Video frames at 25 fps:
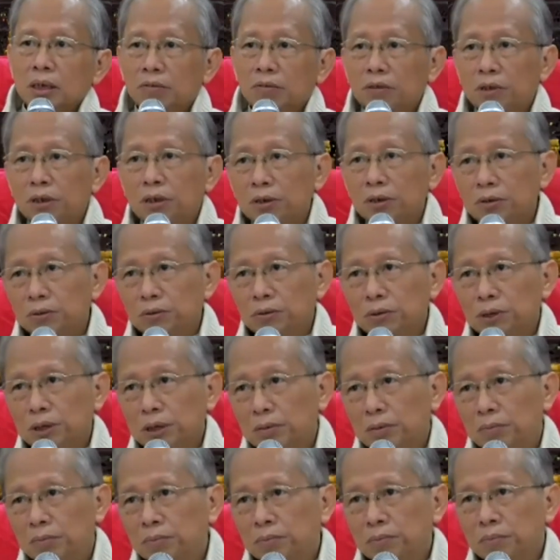are very
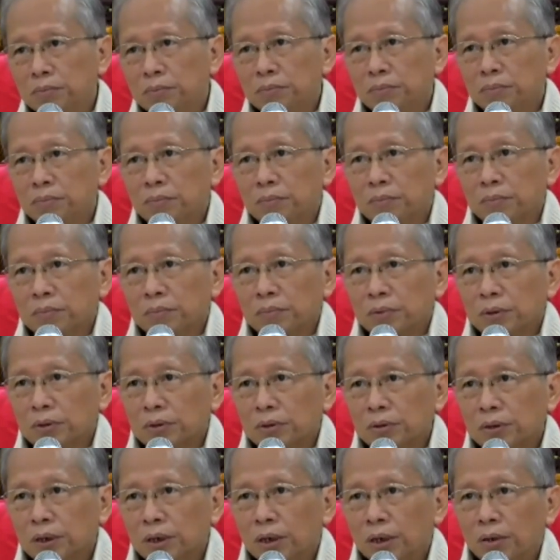wholesome.
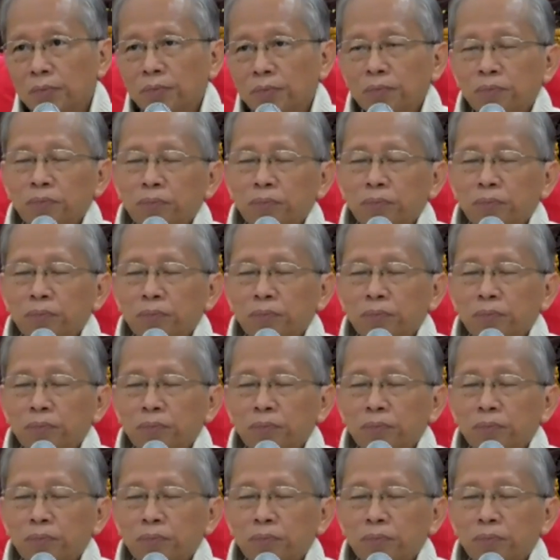True or not?